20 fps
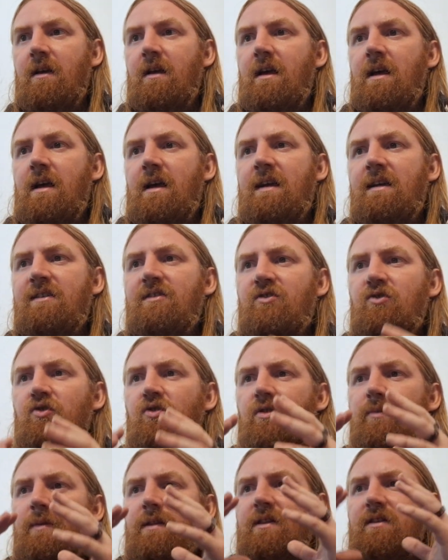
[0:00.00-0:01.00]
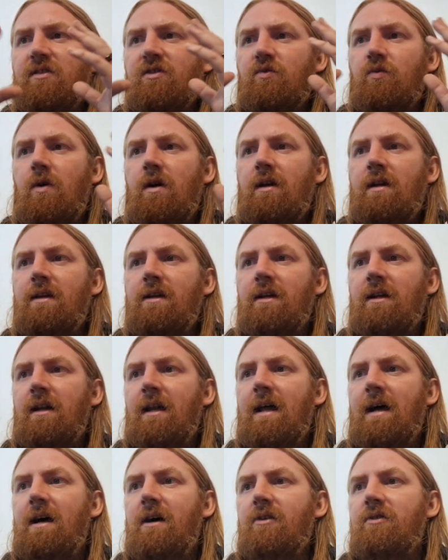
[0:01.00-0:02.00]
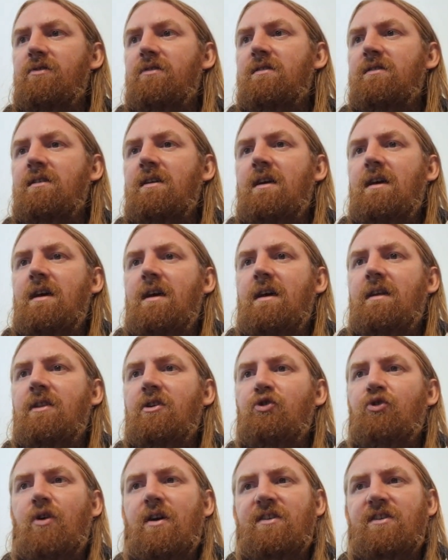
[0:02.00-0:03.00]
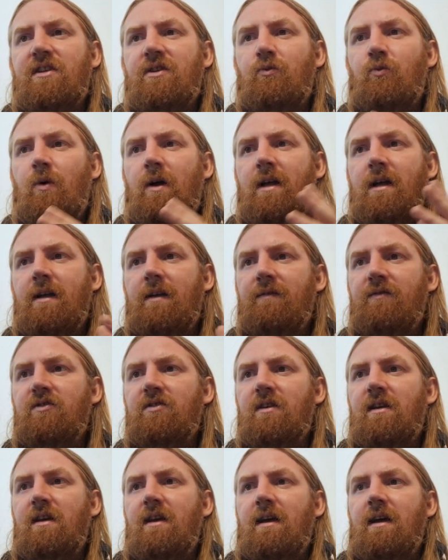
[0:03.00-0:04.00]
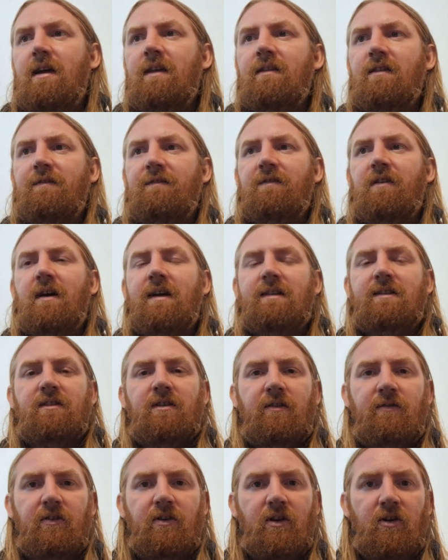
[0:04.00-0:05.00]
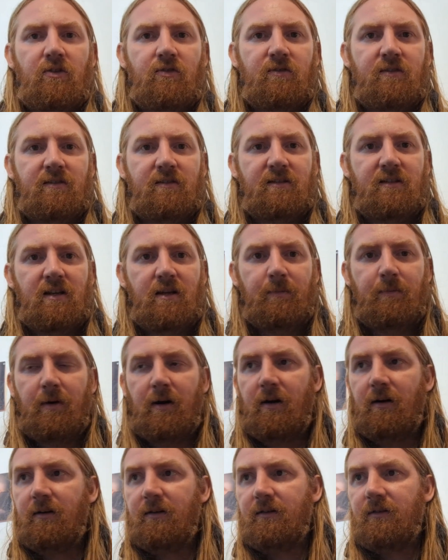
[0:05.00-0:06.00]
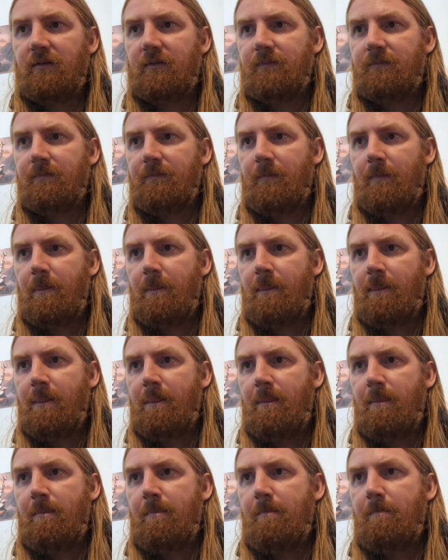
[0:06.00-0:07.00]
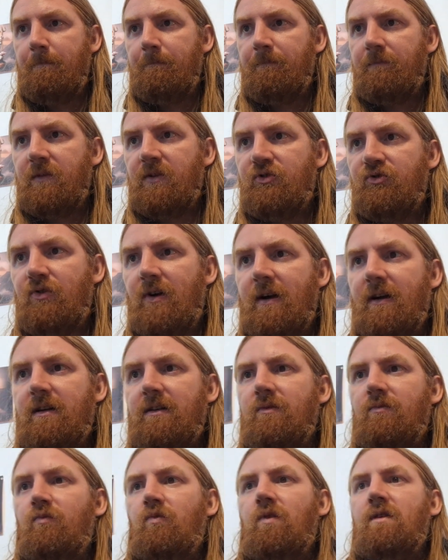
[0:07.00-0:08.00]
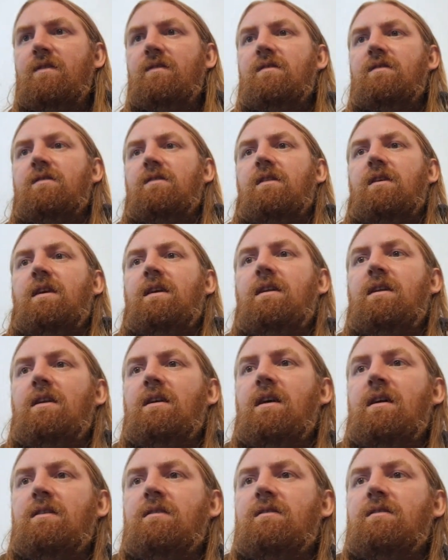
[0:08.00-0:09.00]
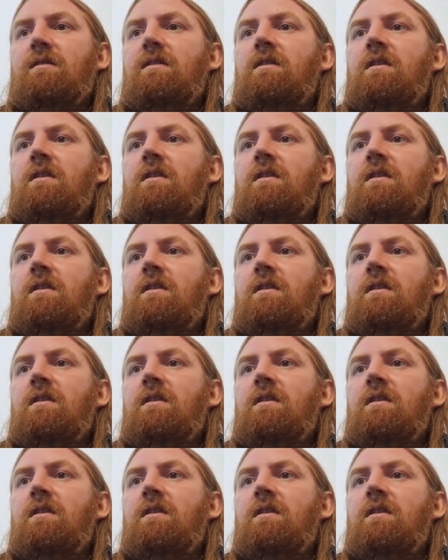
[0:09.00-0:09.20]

He saw them in the swirling clouds, in the crashing waves, in the flight of a lone seabird. The dragon, once Elias,